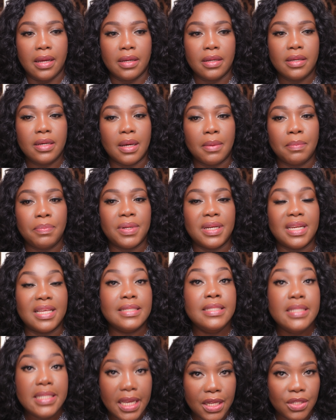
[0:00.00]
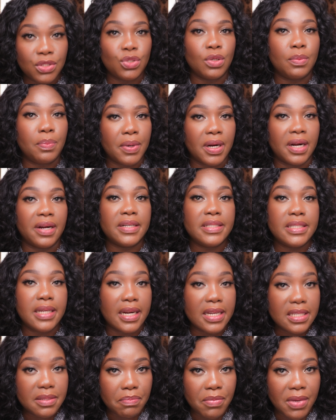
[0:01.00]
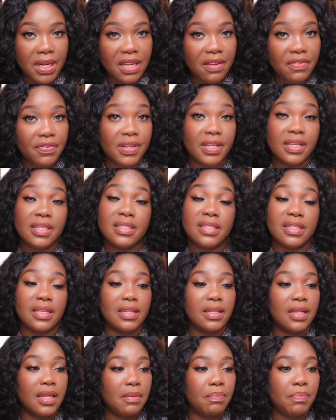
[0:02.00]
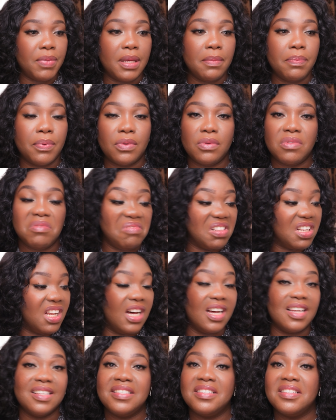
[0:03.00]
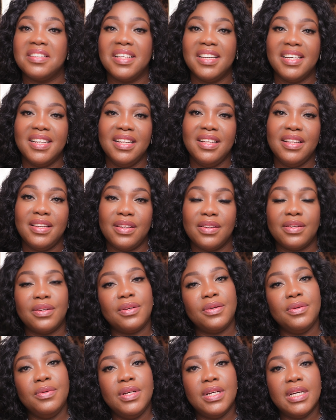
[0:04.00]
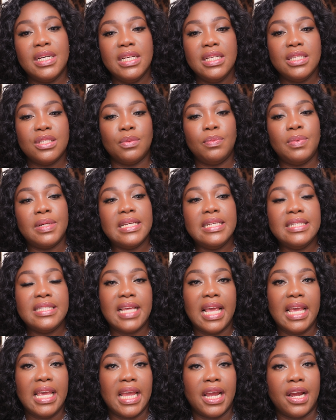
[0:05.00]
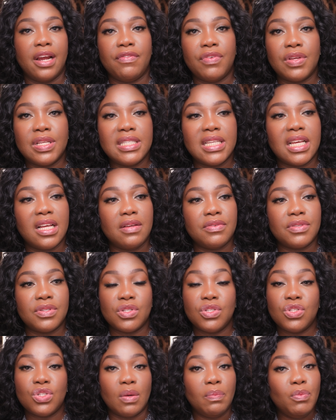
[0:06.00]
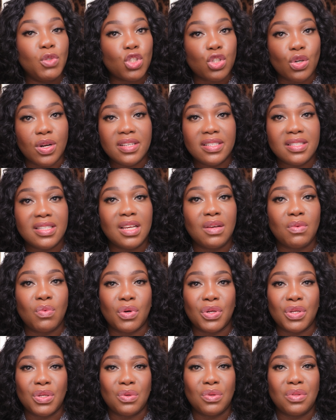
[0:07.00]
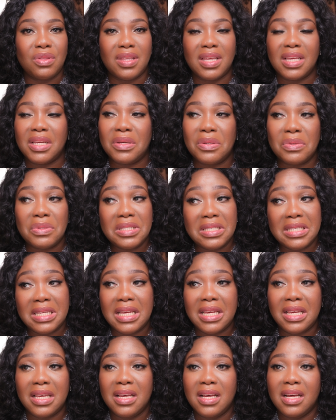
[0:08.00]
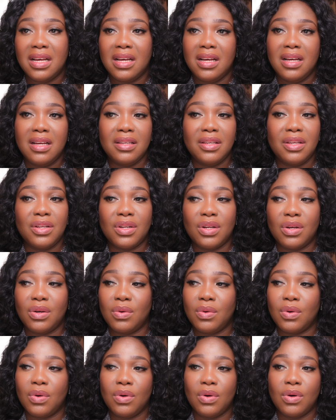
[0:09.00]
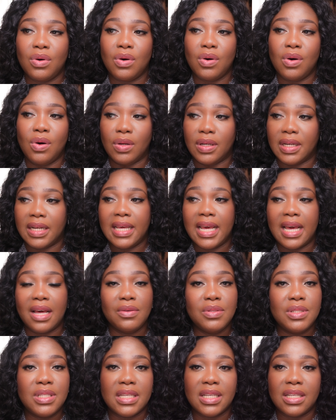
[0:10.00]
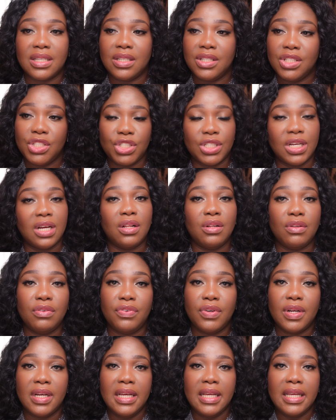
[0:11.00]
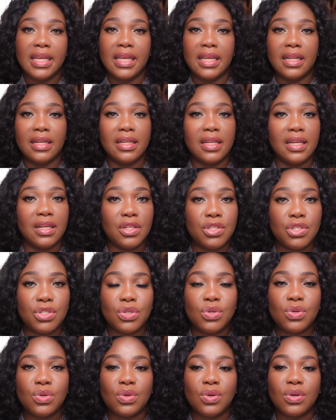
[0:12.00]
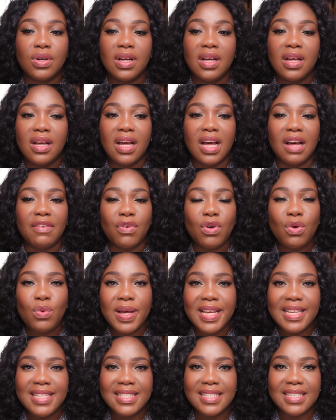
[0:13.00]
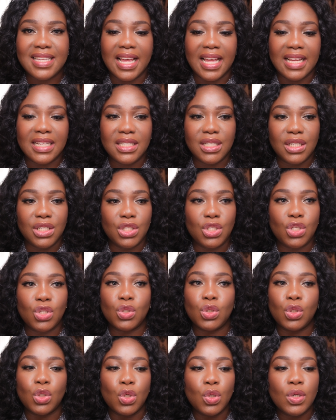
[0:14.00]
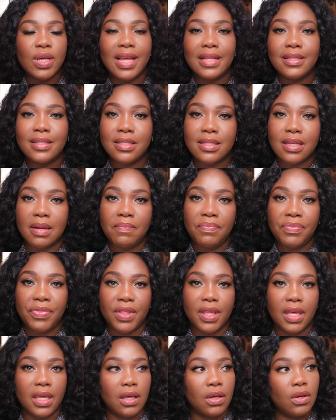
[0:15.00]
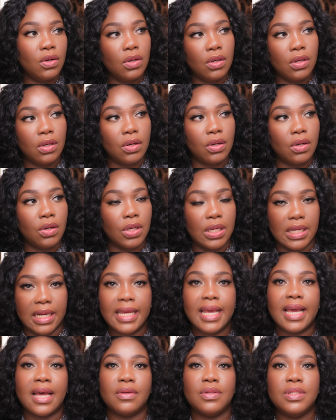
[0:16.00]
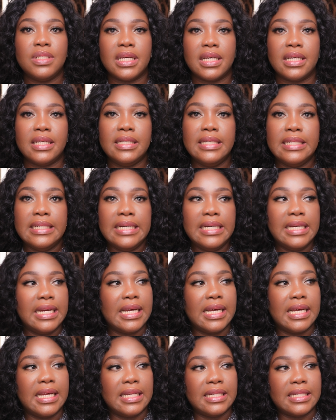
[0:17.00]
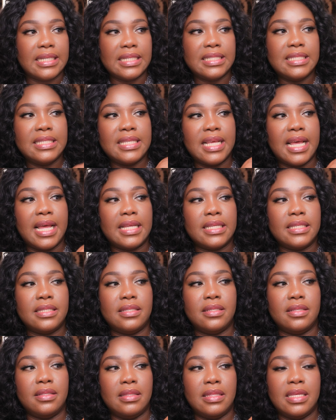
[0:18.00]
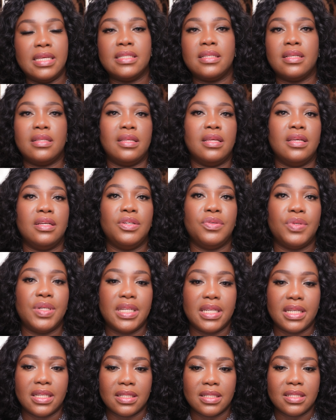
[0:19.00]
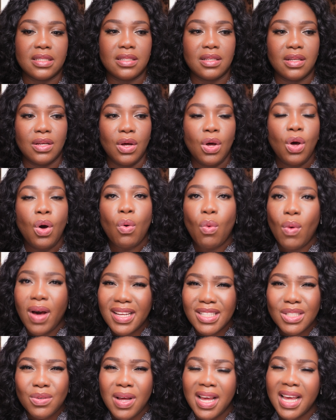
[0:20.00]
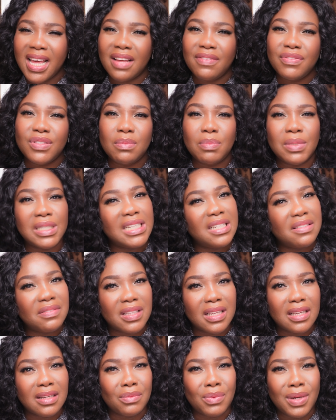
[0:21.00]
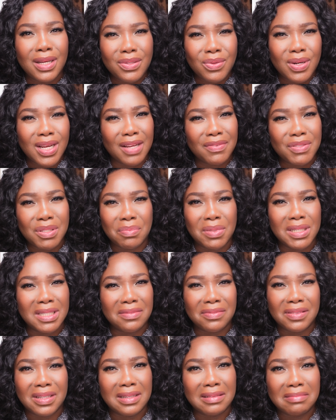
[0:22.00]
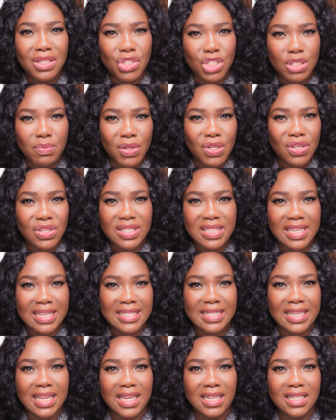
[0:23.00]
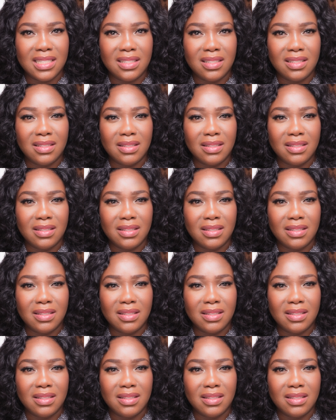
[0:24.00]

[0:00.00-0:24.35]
Companies tend to prioritize money first, and then people last, So please take care of yourselves and stop trusting what you think you see, on a counter shelf in a store. I've always said, you look at something on a counter and it says these are the ingredients. Why do I have to believe that? Why do I have to believe that? Just because they said?